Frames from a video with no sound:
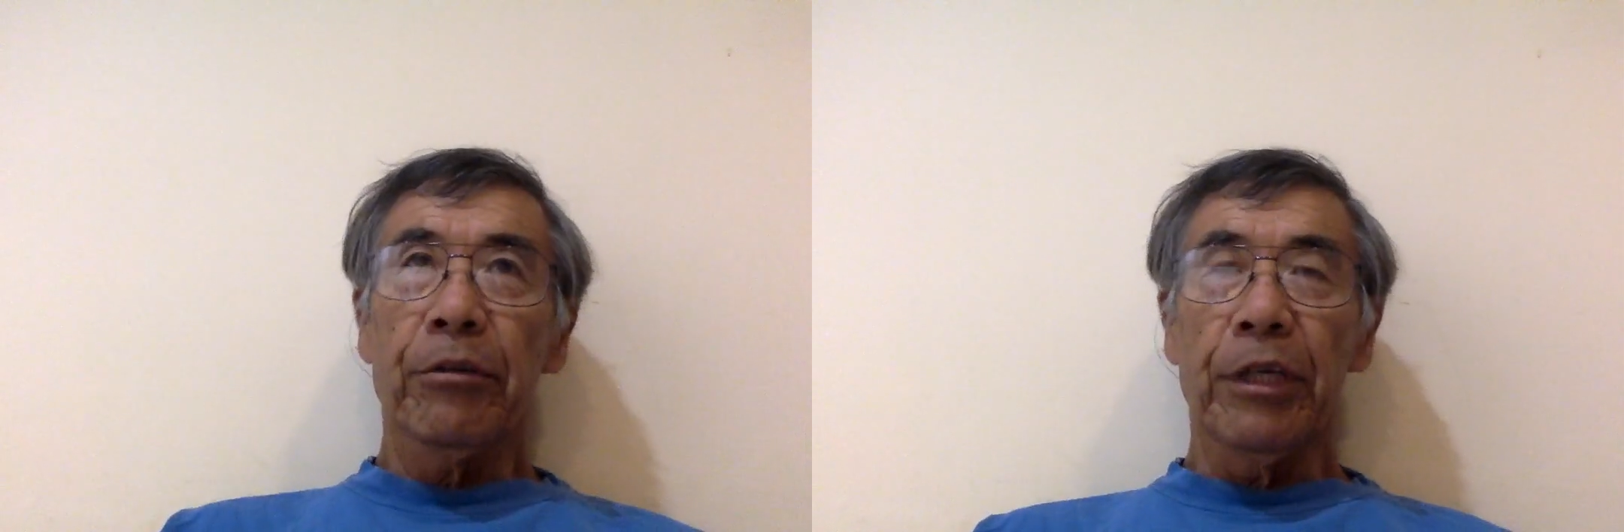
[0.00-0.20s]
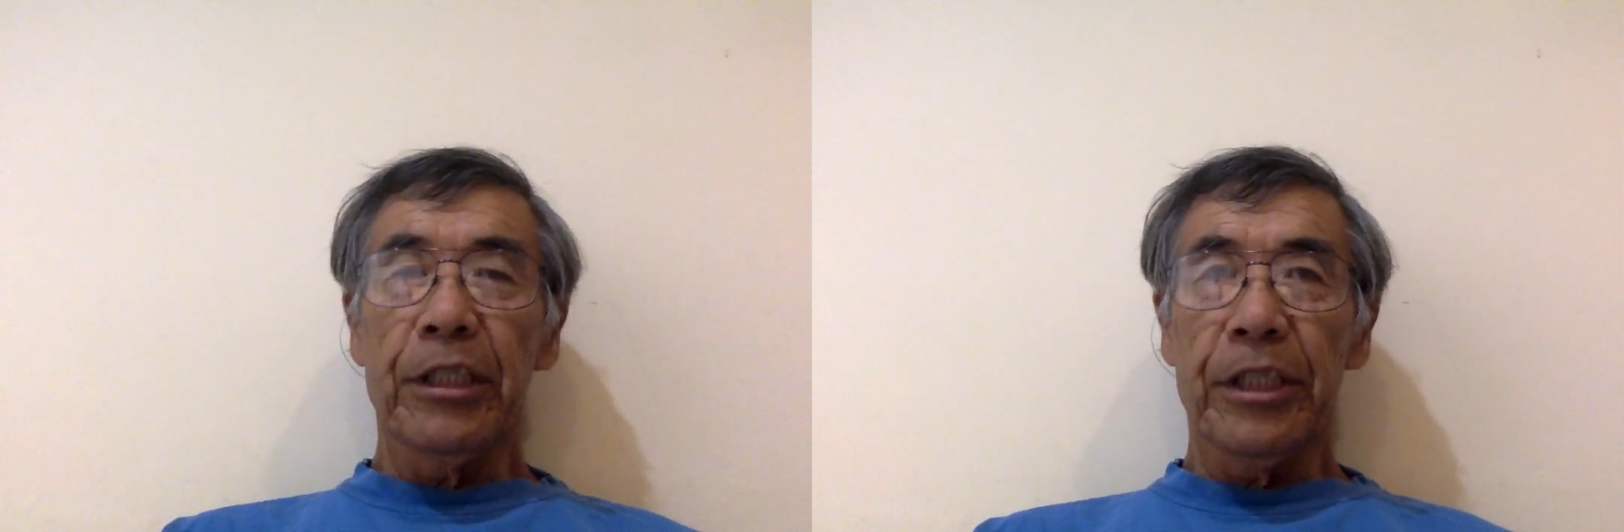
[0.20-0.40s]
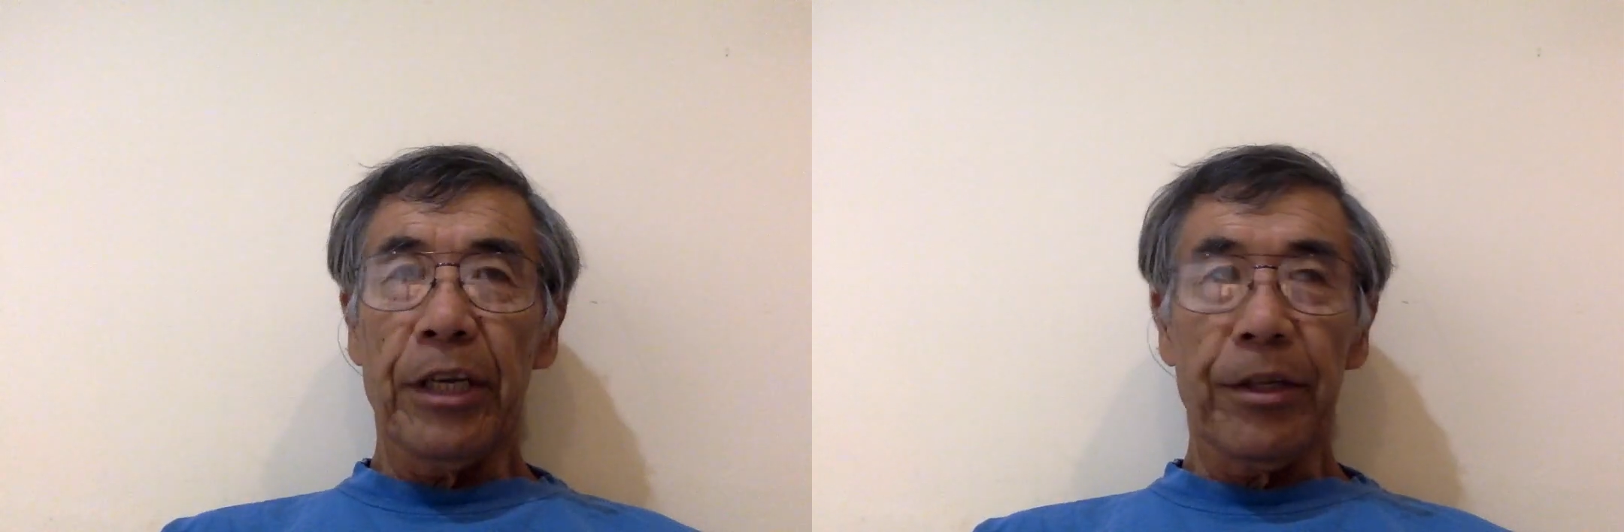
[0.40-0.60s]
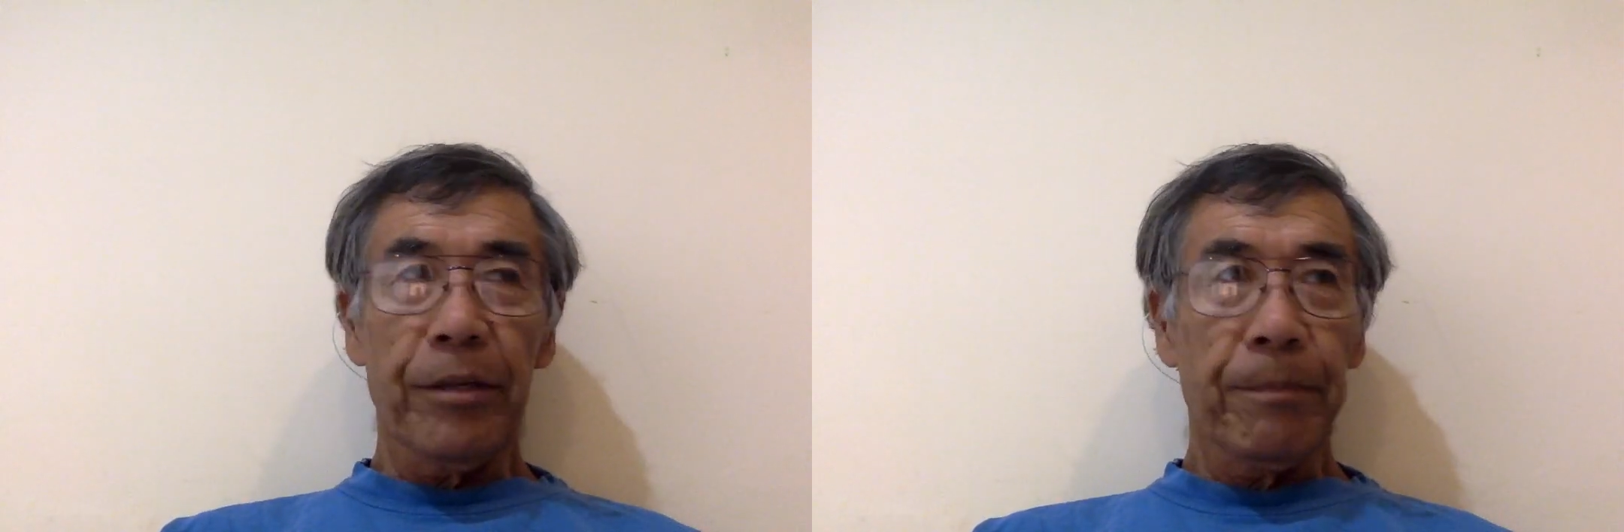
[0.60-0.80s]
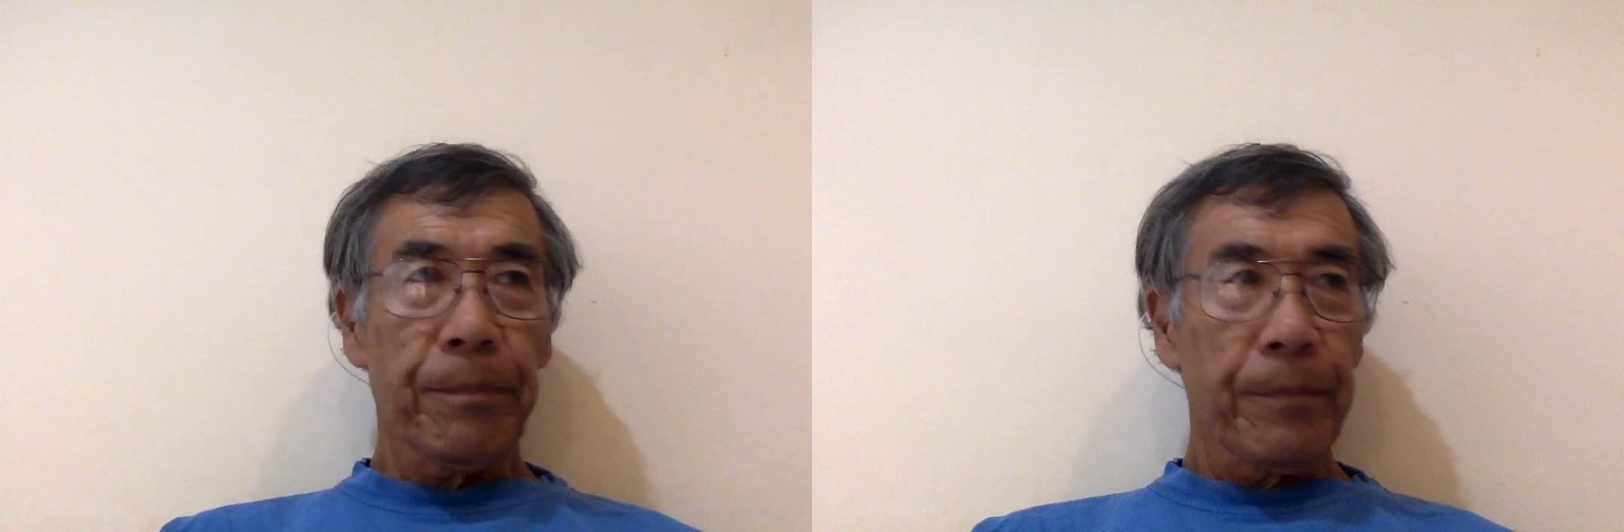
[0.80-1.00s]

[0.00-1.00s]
to each other